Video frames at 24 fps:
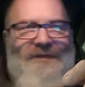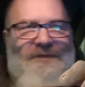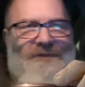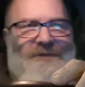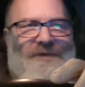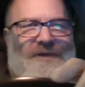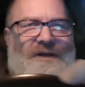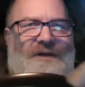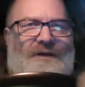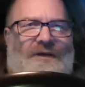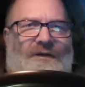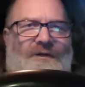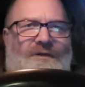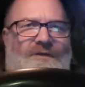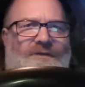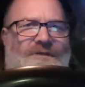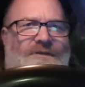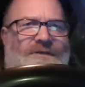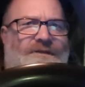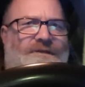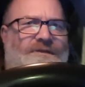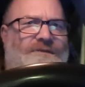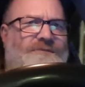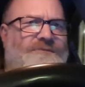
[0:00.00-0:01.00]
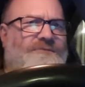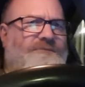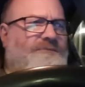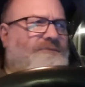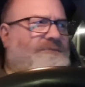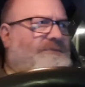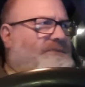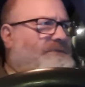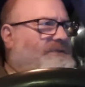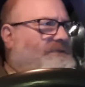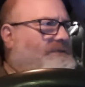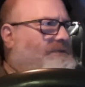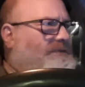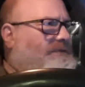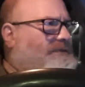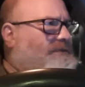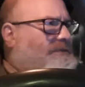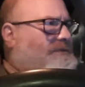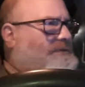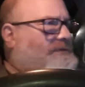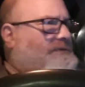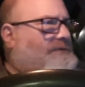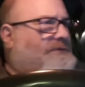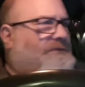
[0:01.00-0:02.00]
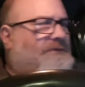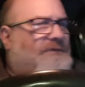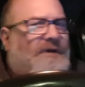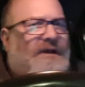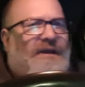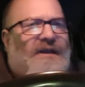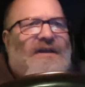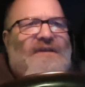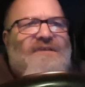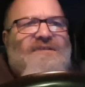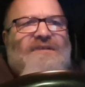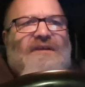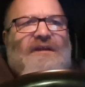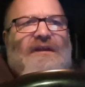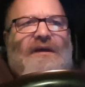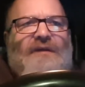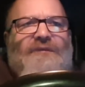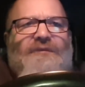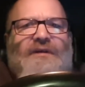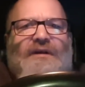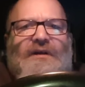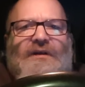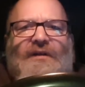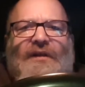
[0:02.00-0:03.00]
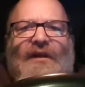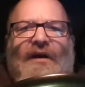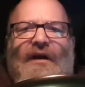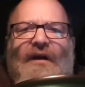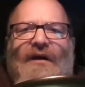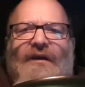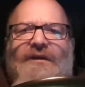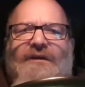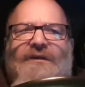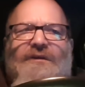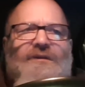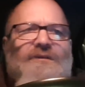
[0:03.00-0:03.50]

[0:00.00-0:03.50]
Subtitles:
around, I guess 11 o'clock.